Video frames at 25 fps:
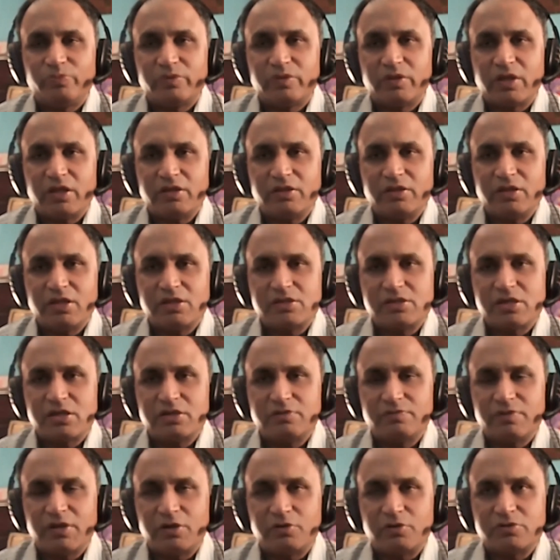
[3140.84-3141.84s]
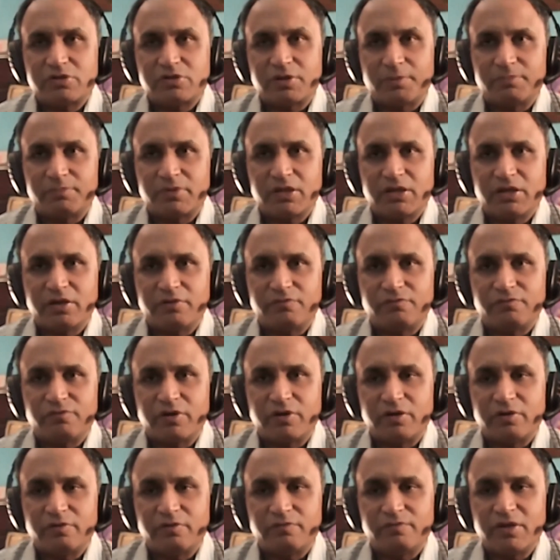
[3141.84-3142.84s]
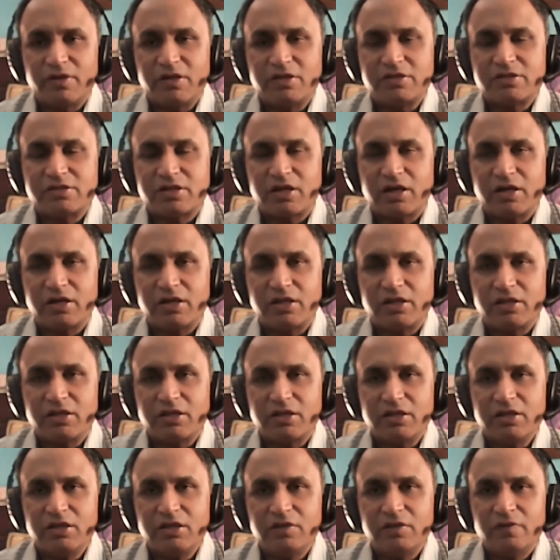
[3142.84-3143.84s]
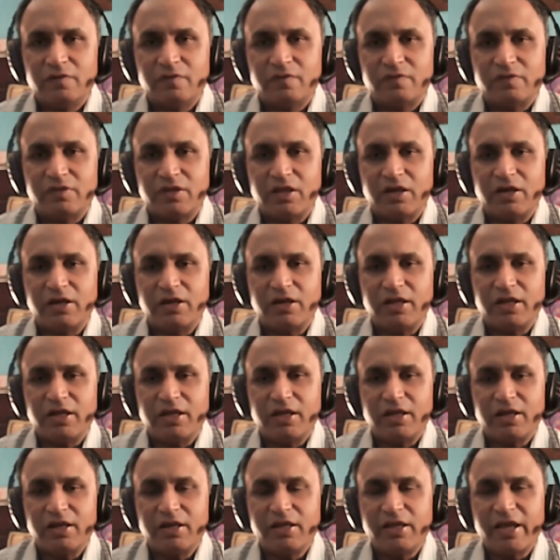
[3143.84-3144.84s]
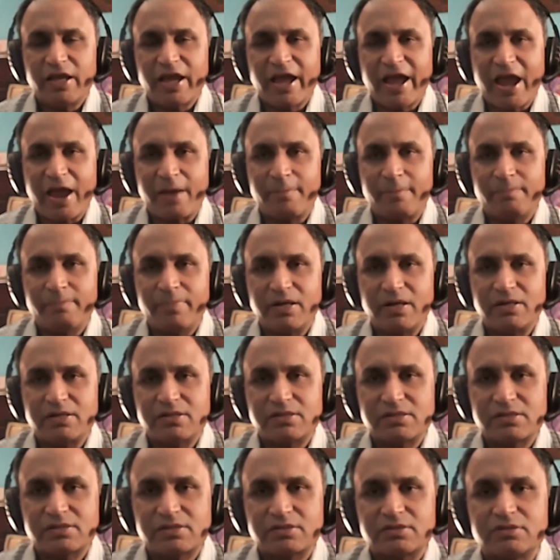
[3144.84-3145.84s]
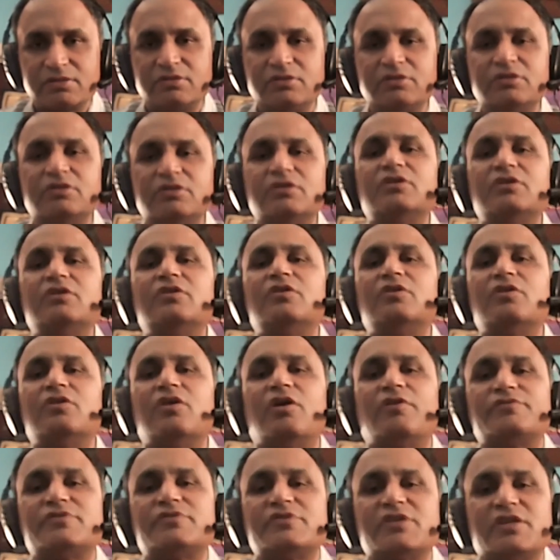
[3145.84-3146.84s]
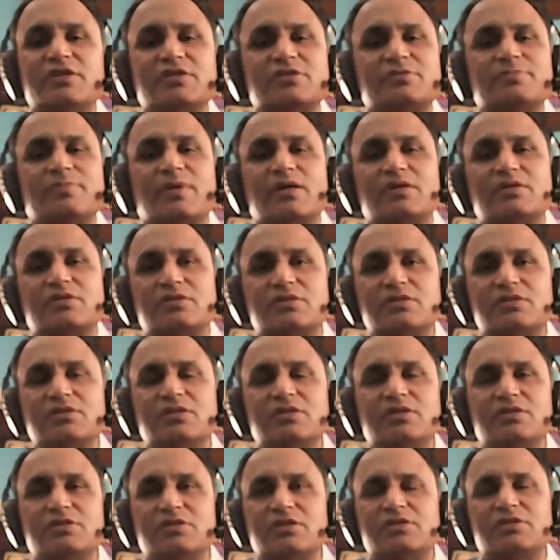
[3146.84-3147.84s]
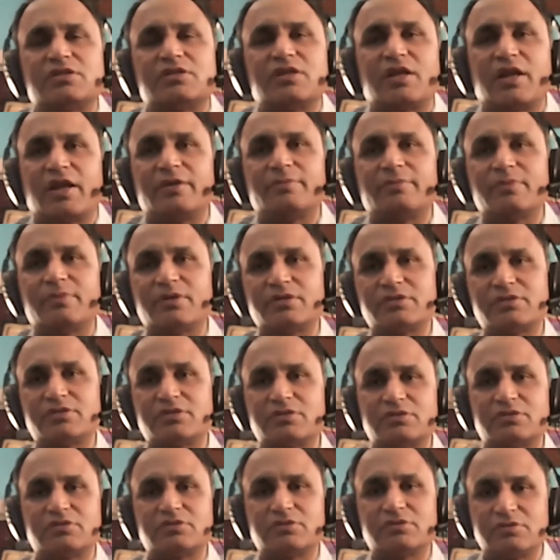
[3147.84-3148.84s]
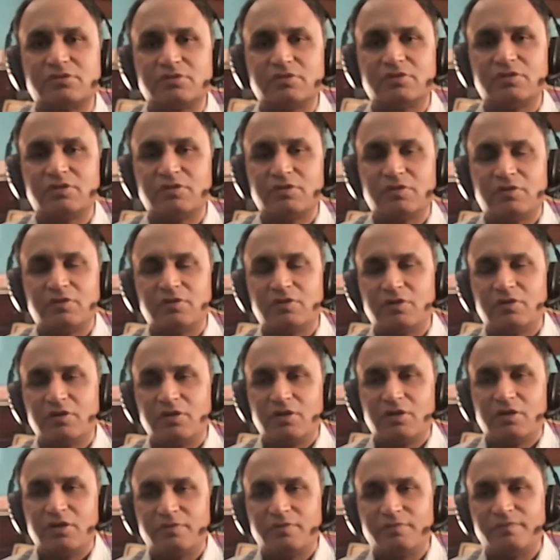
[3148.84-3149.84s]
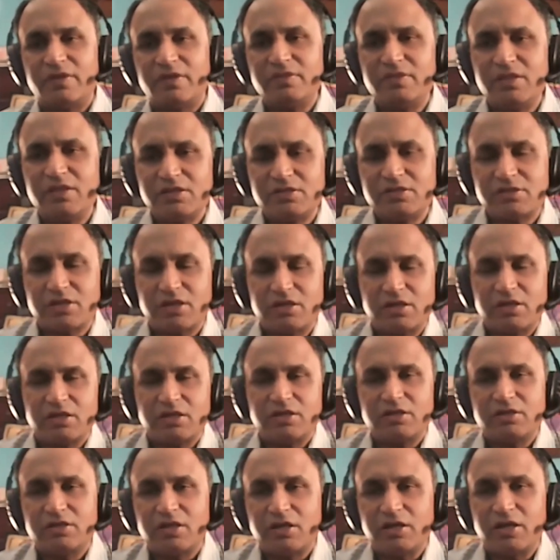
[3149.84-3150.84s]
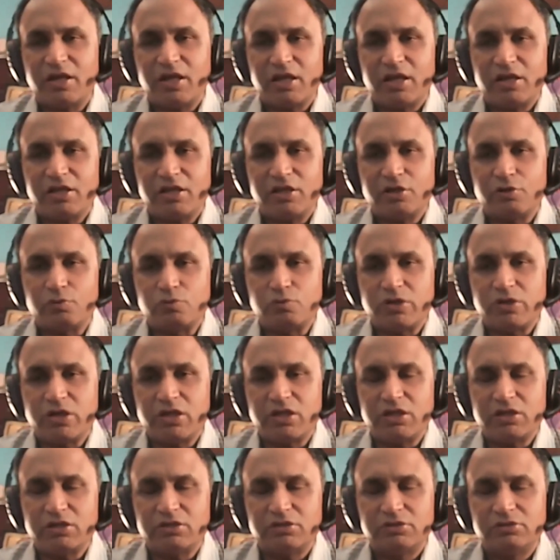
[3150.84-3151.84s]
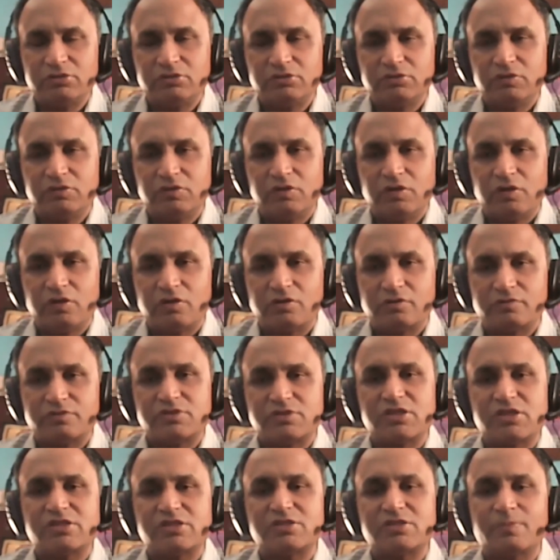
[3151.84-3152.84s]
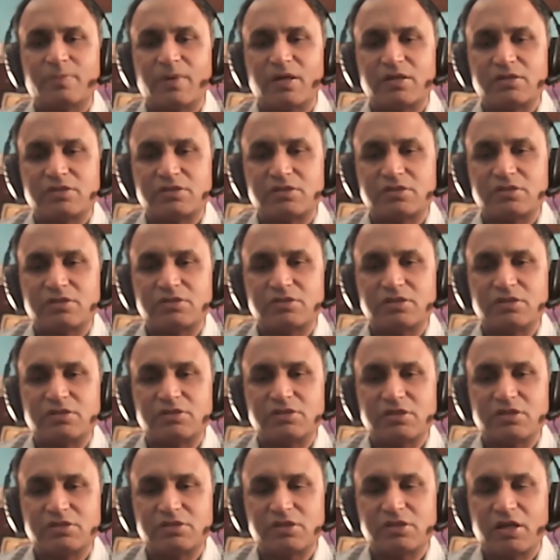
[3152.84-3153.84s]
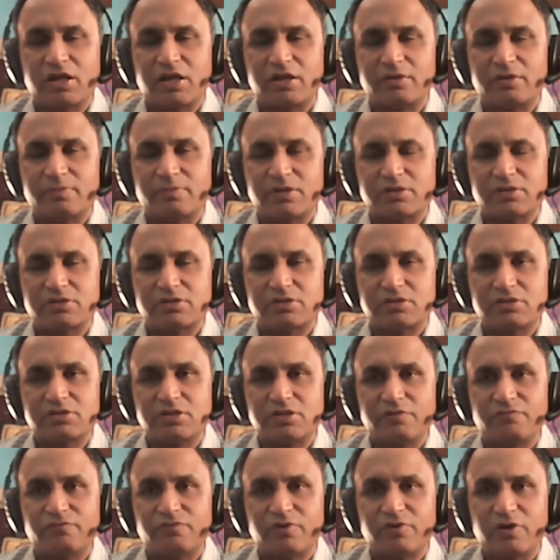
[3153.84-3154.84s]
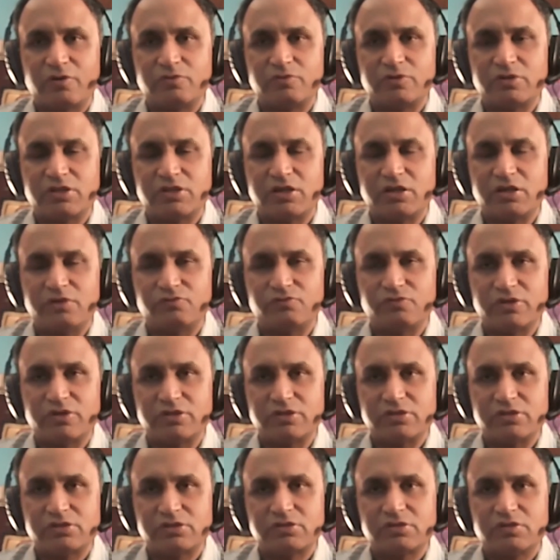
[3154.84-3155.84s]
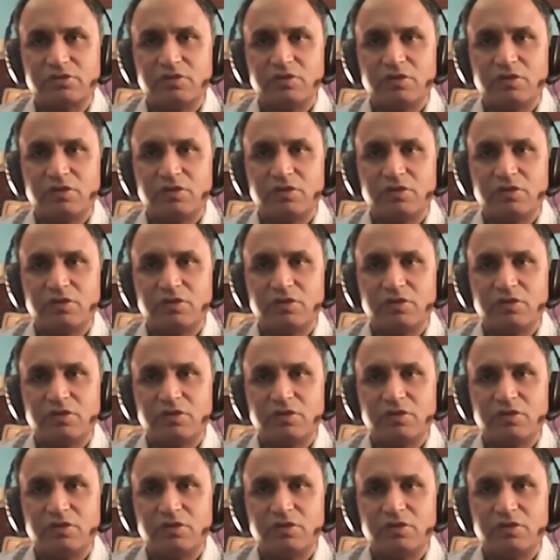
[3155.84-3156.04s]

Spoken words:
Then they said, we'll do something different. We'll study the daily habits of chess masters and chess grandmasters. When they studied the daily routine of chess masters and chess grandmasters, they found the difference.